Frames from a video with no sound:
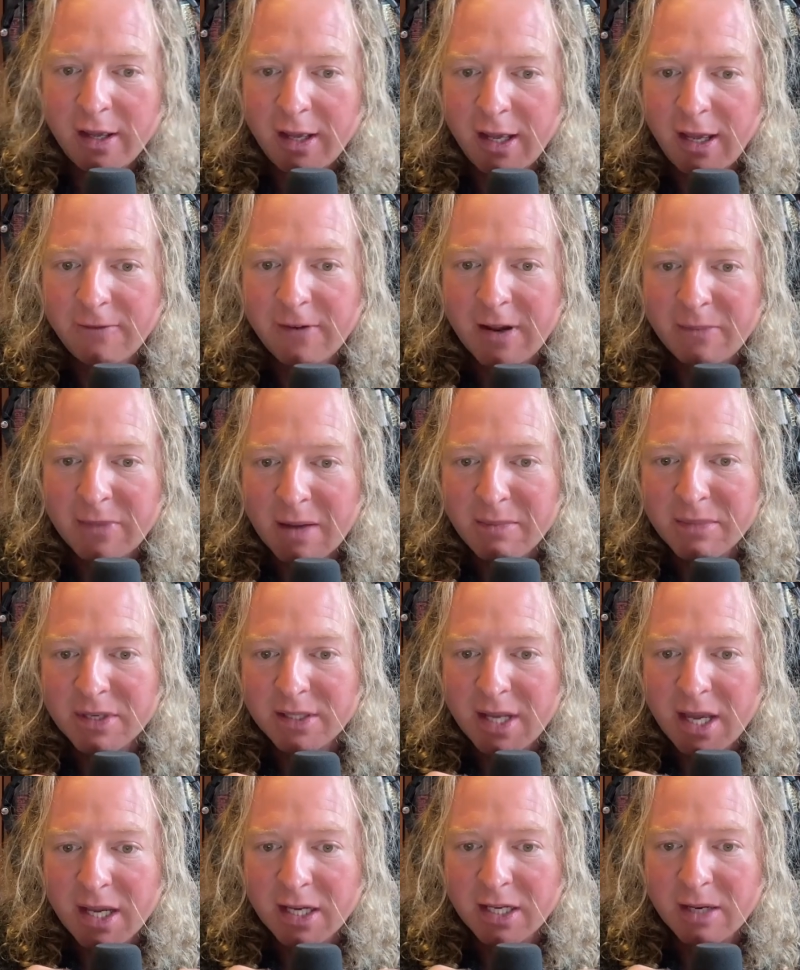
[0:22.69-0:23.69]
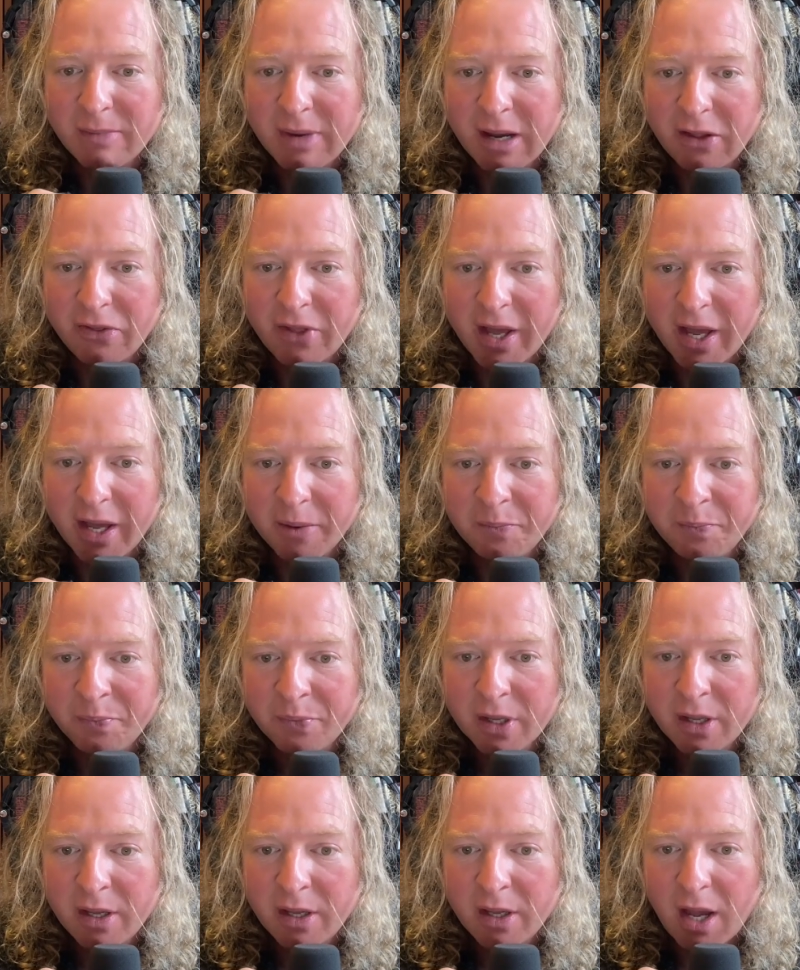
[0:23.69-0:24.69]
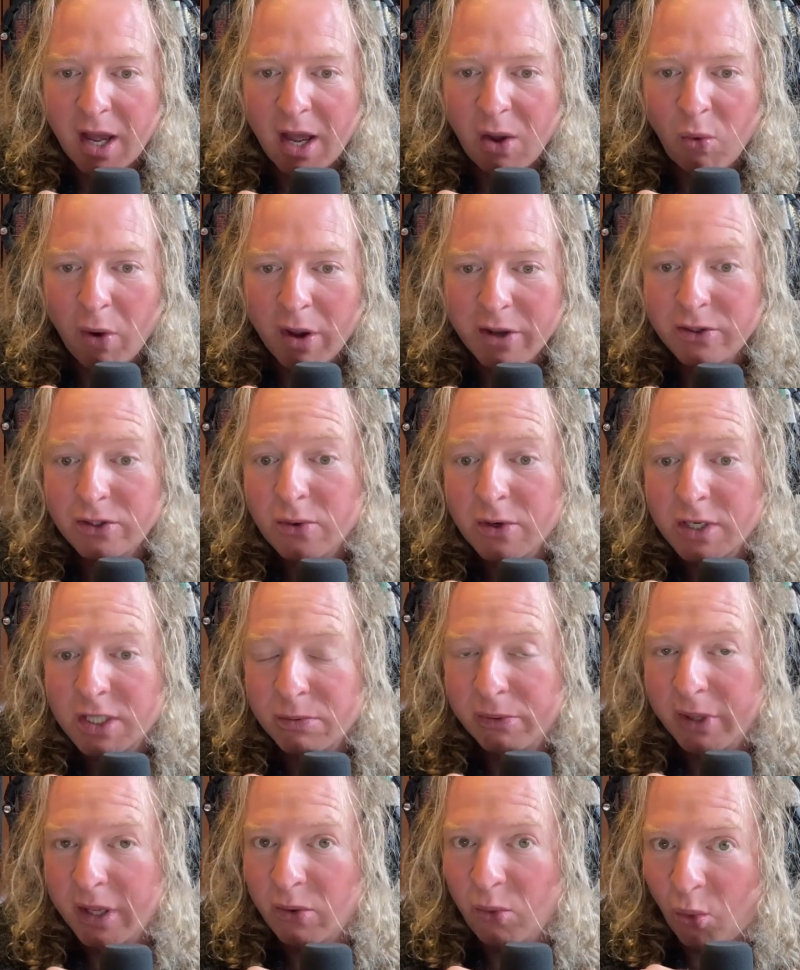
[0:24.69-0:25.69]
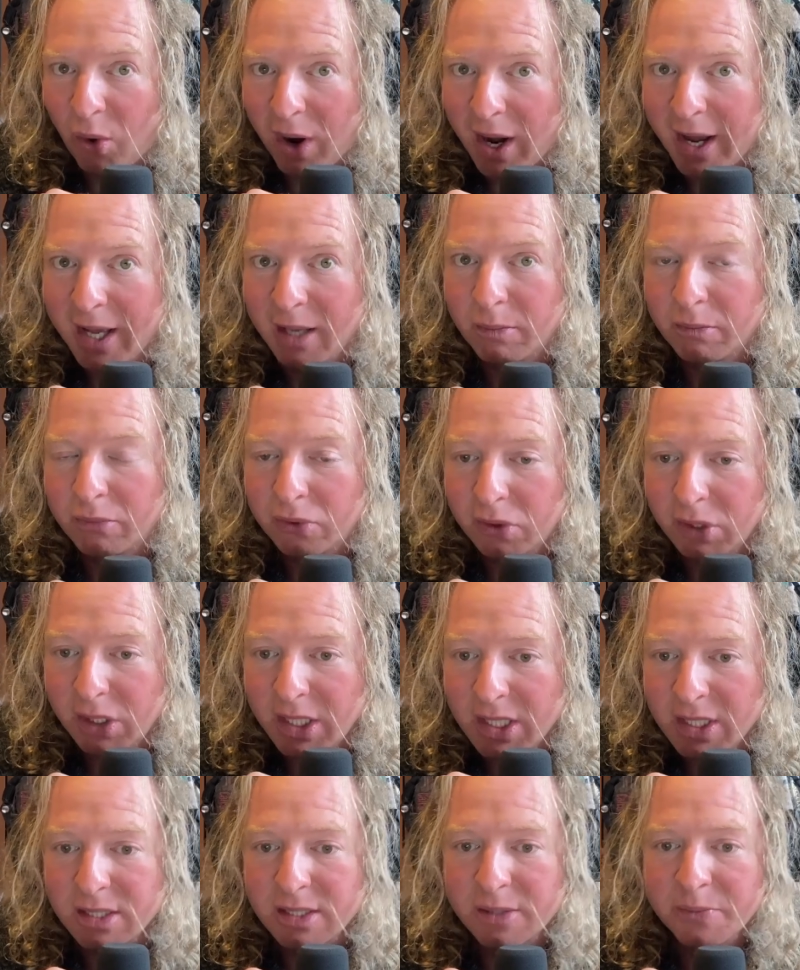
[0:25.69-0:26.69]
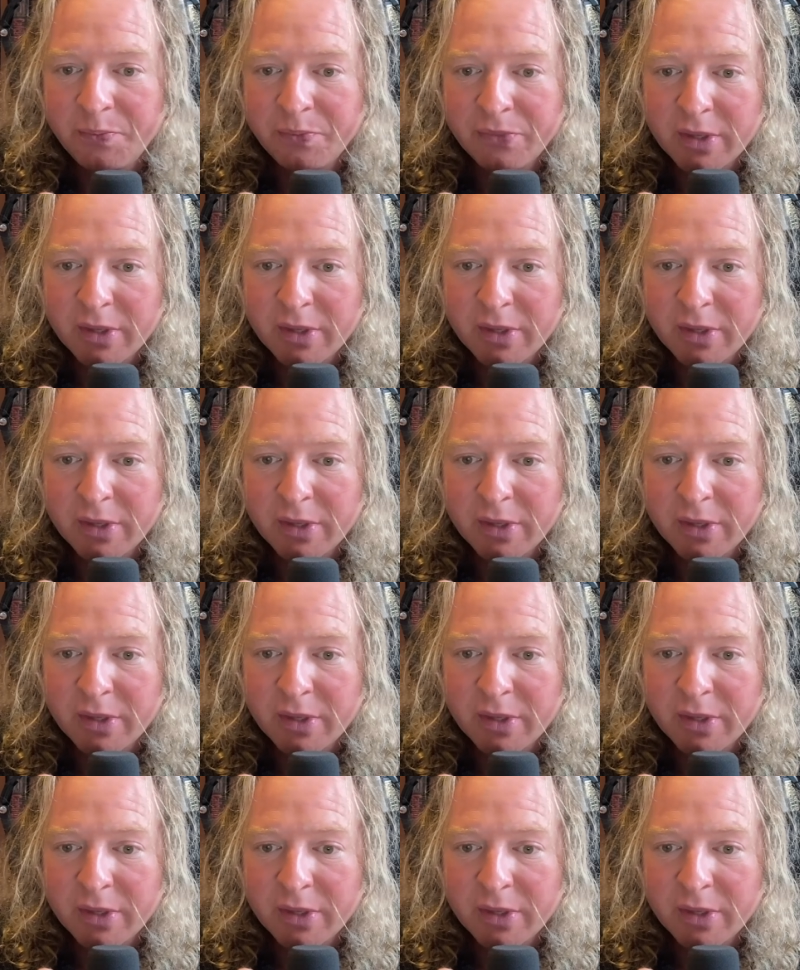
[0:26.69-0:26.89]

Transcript: If I'm not mistaken about that, I want you to explain why, please.